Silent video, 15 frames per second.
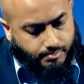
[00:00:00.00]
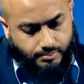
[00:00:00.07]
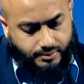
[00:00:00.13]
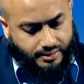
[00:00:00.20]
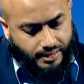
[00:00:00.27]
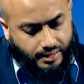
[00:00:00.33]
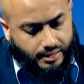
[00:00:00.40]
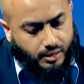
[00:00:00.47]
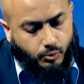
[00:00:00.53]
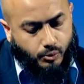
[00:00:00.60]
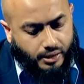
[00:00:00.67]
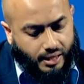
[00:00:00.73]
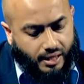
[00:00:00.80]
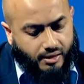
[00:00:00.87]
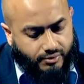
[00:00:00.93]
Sadly, we
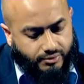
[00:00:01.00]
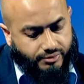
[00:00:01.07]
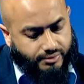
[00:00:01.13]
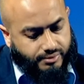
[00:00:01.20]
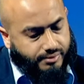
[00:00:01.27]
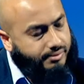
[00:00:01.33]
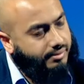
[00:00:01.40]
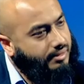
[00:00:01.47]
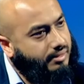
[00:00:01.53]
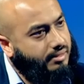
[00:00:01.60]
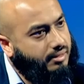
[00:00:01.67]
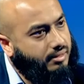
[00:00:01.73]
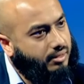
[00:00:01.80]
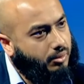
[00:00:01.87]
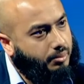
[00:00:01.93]
have,
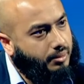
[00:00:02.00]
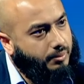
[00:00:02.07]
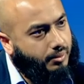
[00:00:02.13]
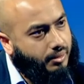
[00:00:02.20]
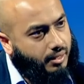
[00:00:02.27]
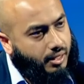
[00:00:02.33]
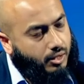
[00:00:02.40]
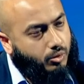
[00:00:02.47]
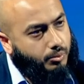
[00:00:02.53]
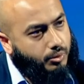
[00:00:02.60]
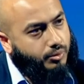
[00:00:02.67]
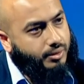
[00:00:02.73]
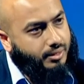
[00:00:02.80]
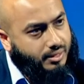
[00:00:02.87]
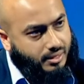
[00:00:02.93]
you know, people in our
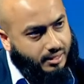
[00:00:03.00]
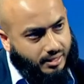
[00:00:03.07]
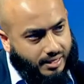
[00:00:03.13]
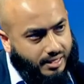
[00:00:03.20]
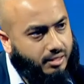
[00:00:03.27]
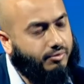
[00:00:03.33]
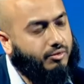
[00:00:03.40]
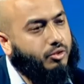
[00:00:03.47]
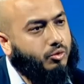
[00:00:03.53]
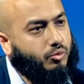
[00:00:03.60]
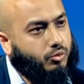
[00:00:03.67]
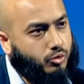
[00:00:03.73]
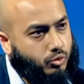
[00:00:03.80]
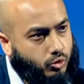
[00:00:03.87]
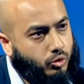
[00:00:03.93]
community,
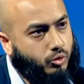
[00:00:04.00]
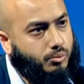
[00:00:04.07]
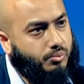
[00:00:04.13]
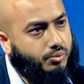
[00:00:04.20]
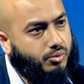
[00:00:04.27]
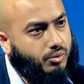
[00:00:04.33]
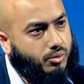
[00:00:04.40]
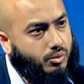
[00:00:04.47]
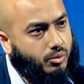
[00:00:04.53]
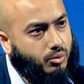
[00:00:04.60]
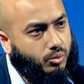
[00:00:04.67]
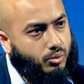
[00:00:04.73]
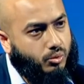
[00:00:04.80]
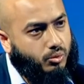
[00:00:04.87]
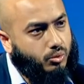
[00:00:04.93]
individuals, groups
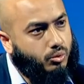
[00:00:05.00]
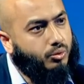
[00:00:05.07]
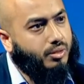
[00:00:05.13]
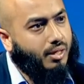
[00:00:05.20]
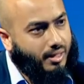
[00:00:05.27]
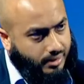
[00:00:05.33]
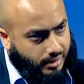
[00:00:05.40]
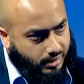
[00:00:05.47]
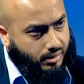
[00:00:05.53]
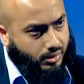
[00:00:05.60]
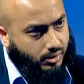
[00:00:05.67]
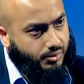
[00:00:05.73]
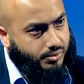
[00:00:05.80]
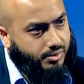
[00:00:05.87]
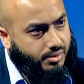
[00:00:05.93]
who do target
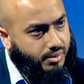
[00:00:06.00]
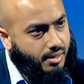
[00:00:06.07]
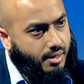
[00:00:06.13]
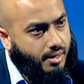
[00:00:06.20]
girls,